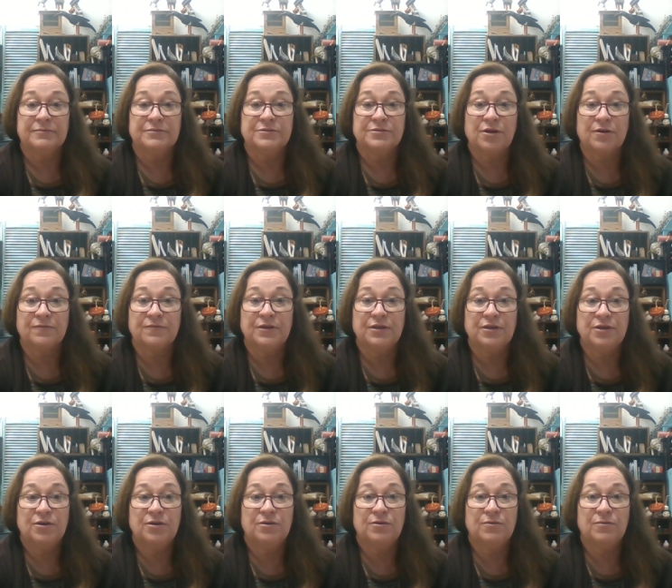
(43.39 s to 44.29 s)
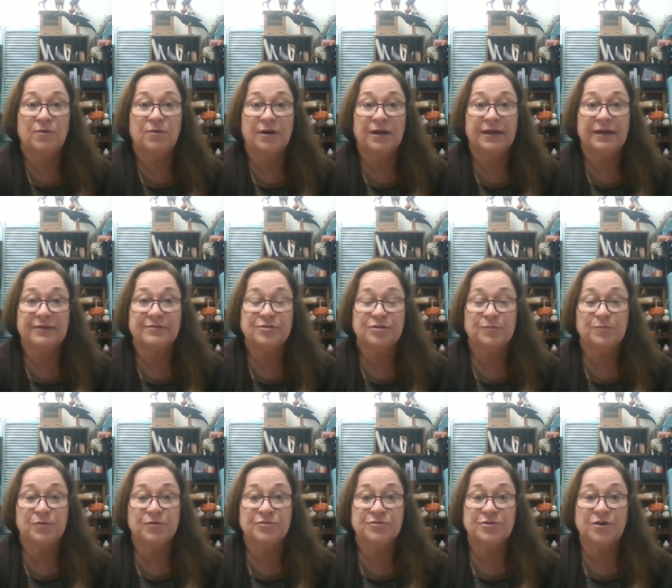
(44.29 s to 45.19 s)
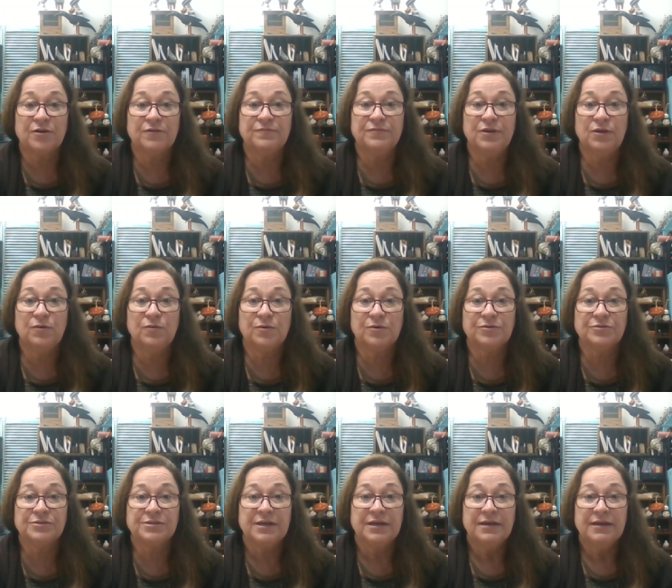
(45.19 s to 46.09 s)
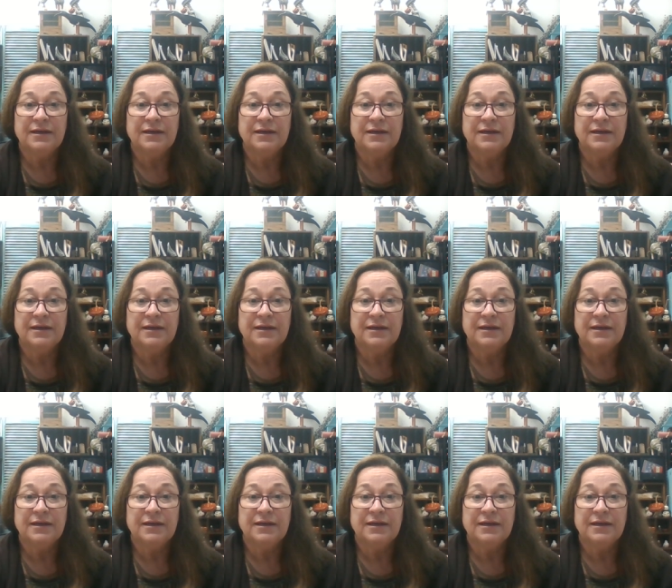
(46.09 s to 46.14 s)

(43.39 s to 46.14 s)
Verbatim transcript: serving you, our customers, our viewers,